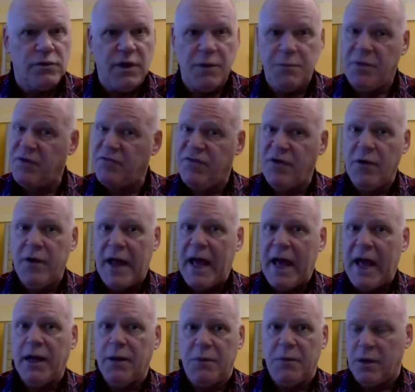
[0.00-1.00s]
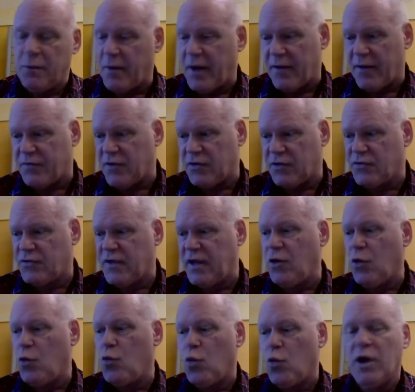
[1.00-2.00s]
They've been very adamant about this. They
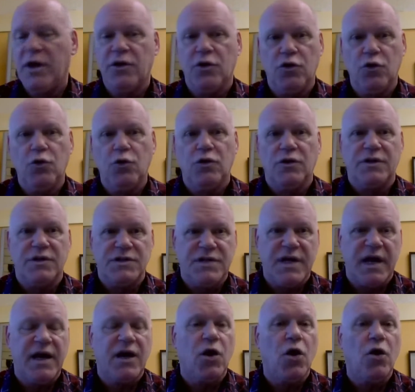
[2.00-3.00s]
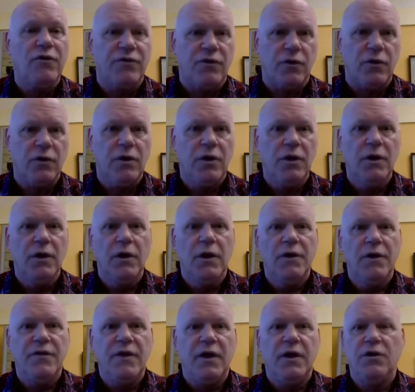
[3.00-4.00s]
don't want Google to take over
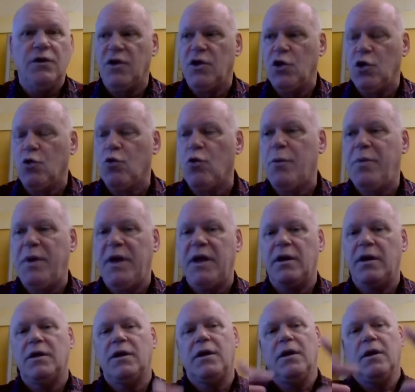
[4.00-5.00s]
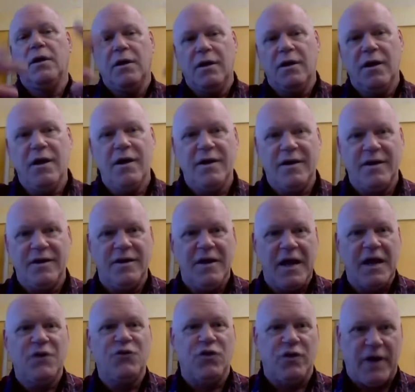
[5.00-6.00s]
the European
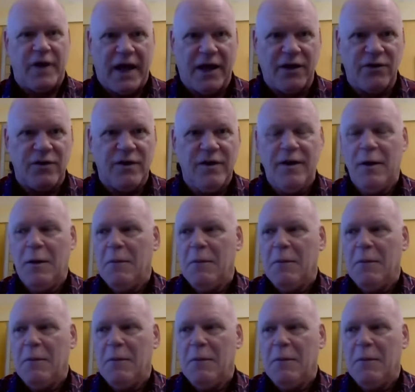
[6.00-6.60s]
internet.